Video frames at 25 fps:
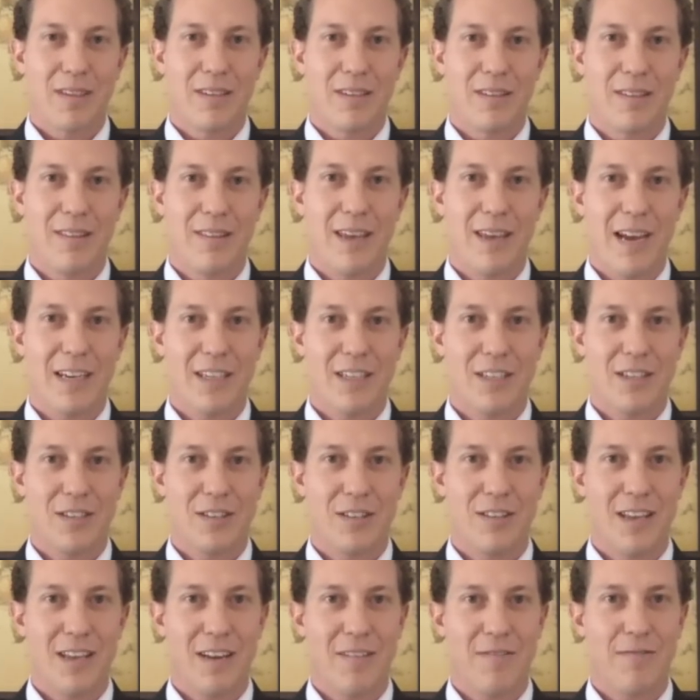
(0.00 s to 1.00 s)
that
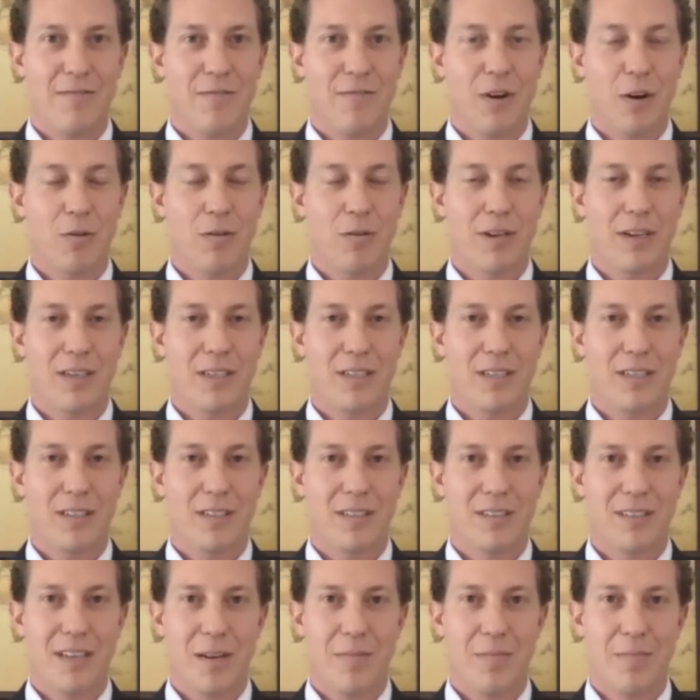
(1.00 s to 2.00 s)

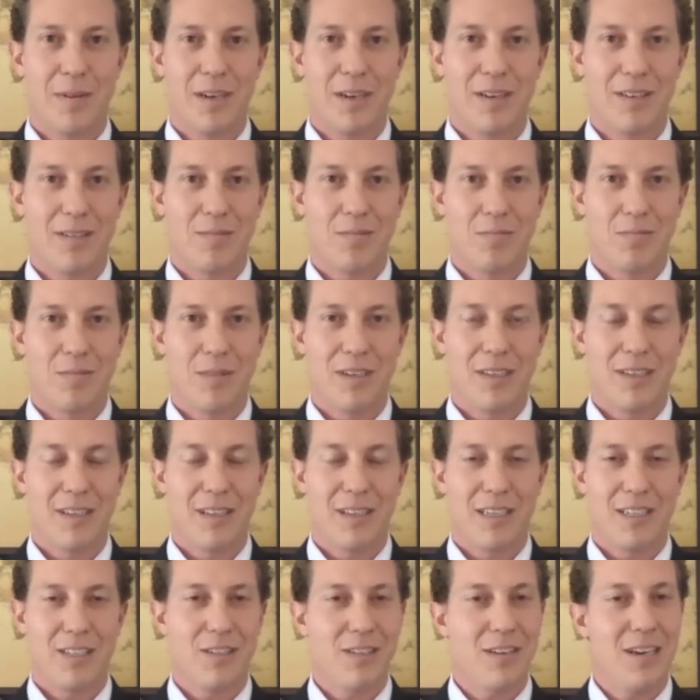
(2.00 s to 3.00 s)
focus led me to
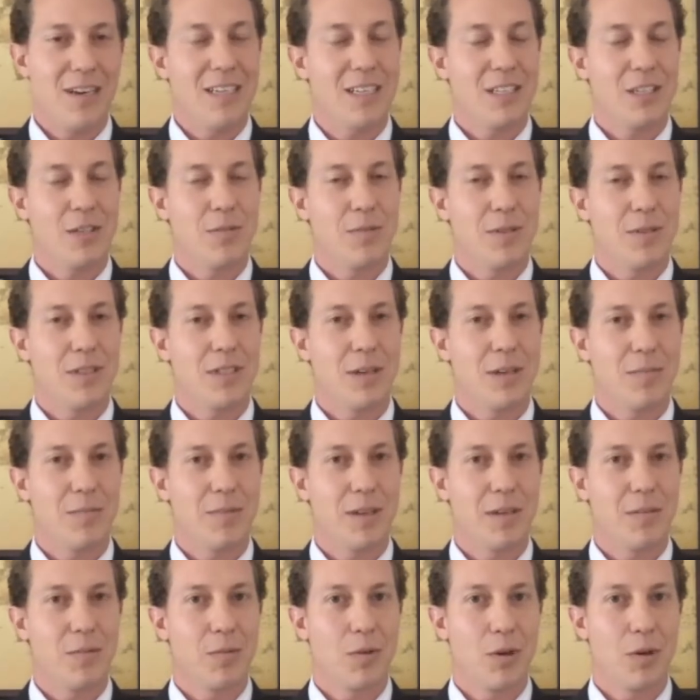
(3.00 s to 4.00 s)
realize there has to be
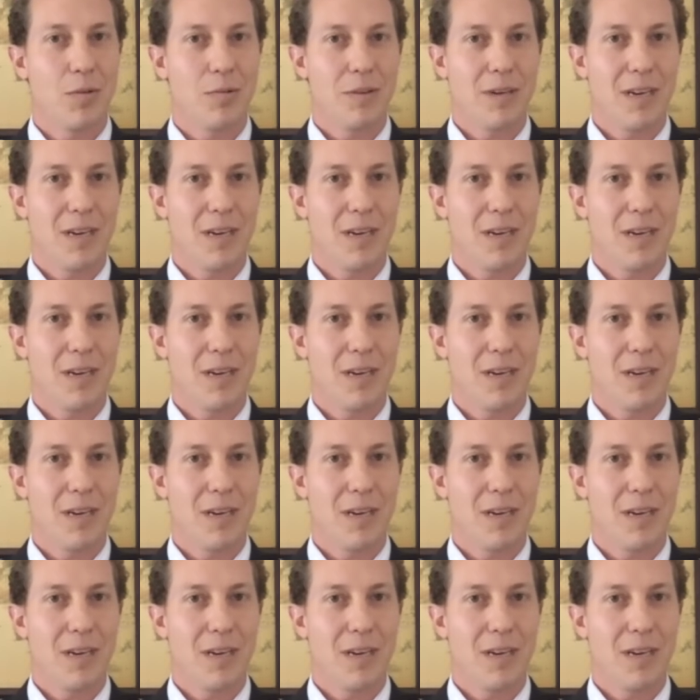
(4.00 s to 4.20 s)
something more.